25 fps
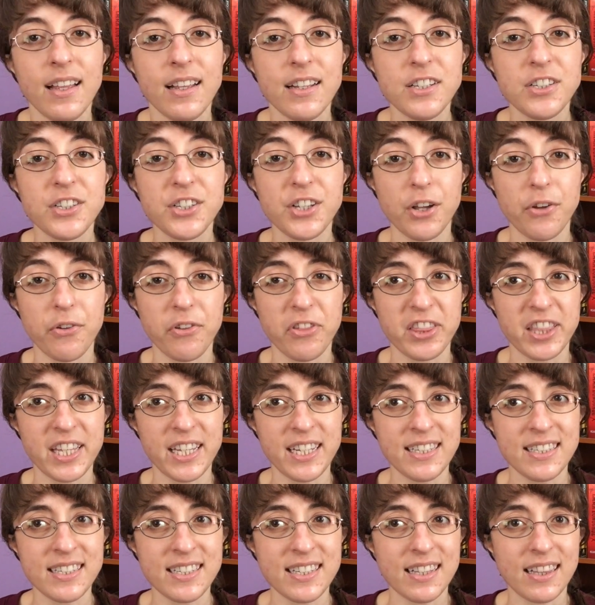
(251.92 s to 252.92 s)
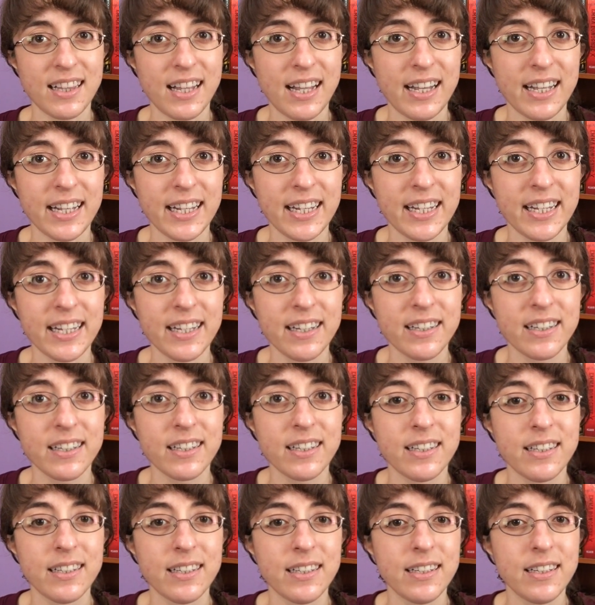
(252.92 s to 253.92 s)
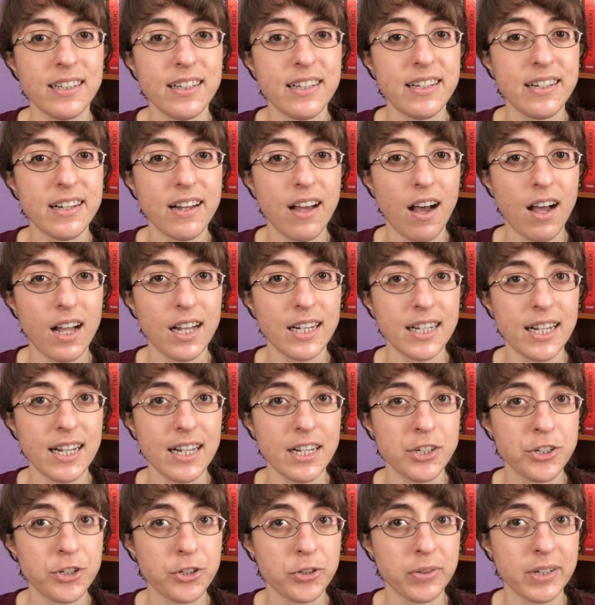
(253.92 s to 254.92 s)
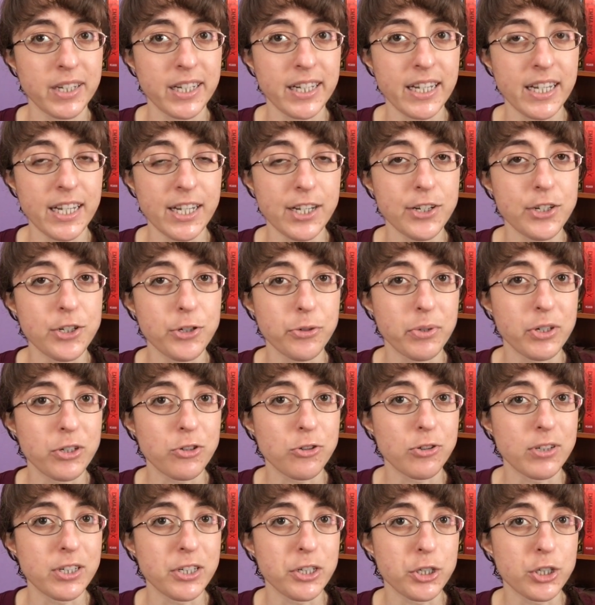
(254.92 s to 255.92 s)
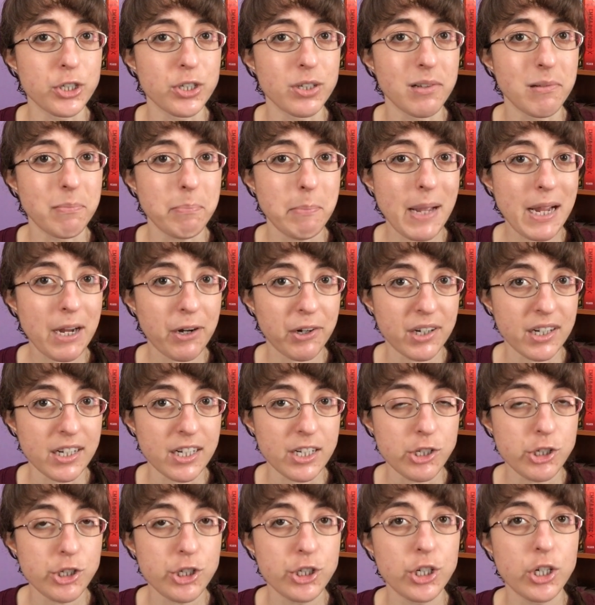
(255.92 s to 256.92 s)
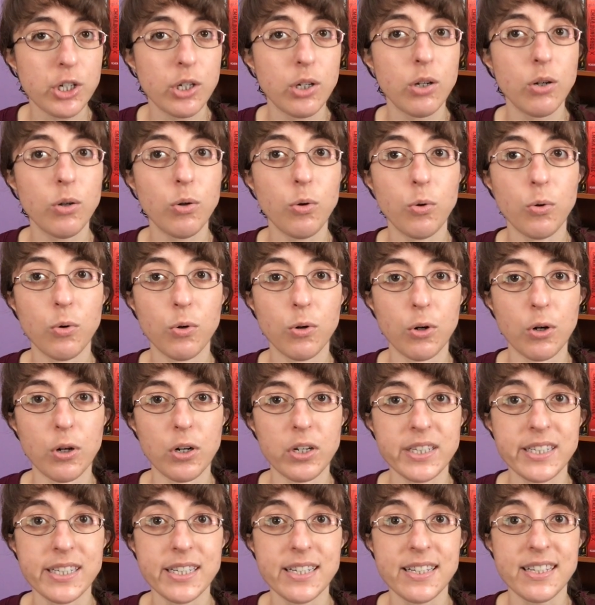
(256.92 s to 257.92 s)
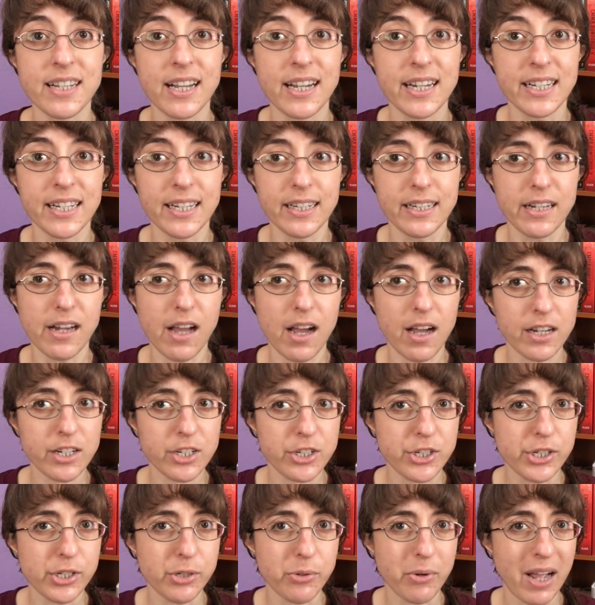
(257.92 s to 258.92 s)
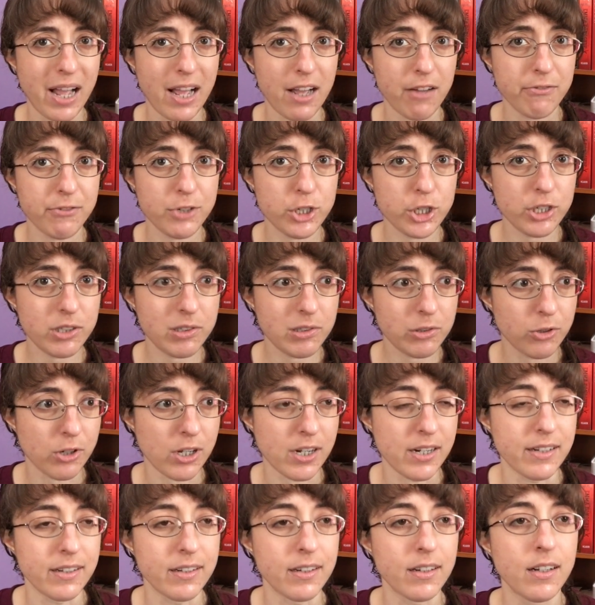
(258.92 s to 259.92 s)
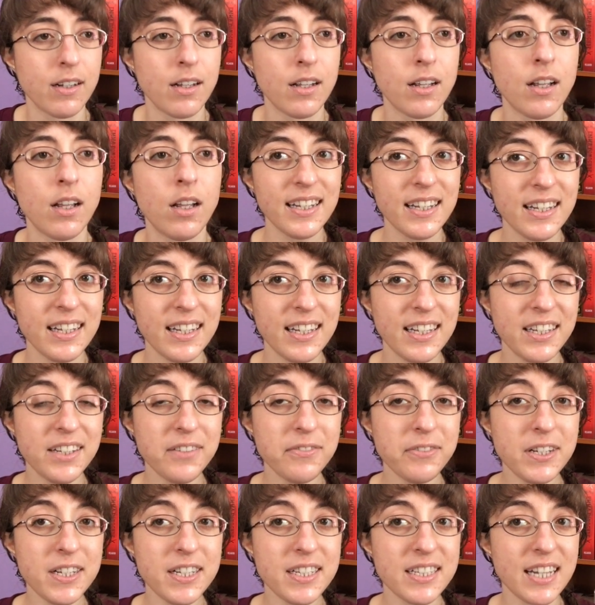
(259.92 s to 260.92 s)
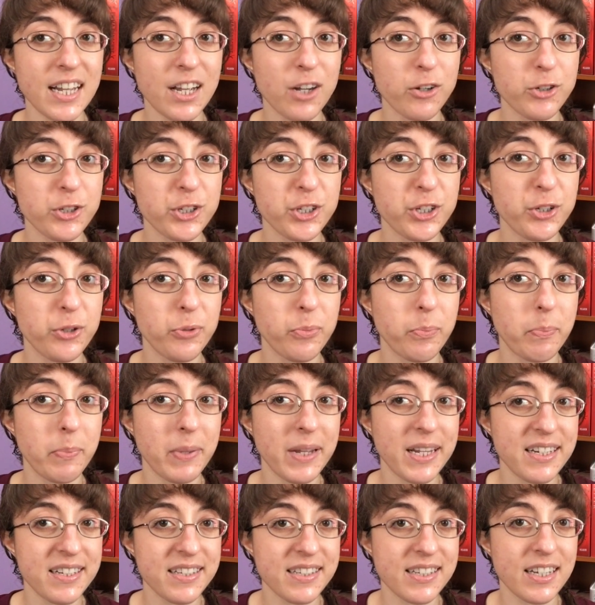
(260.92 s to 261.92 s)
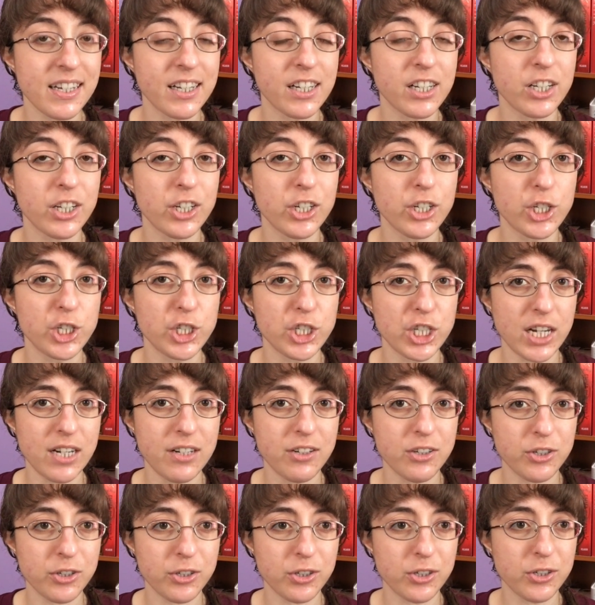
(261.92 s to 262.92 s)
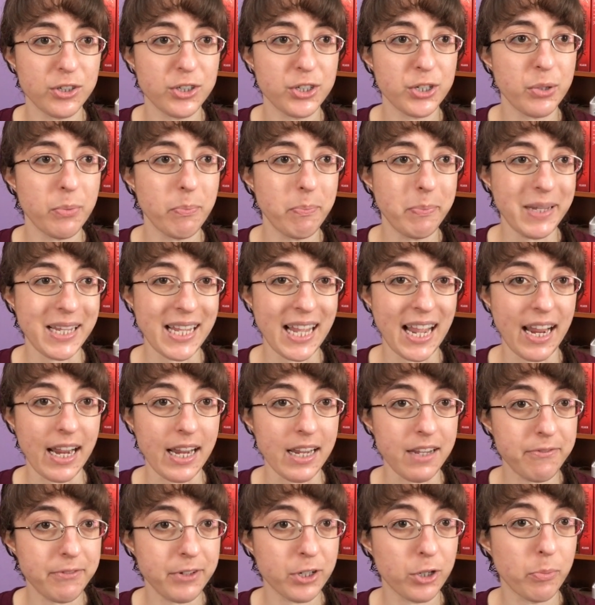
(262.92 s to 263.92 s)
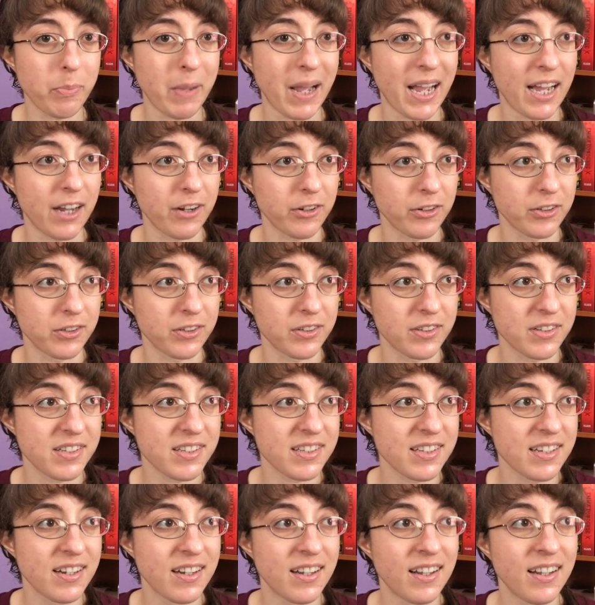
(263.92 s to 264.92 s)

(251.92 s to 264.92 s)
So things like not entering into a traditional marriage or deciding not to have children, even down to basic gendered behavior patterns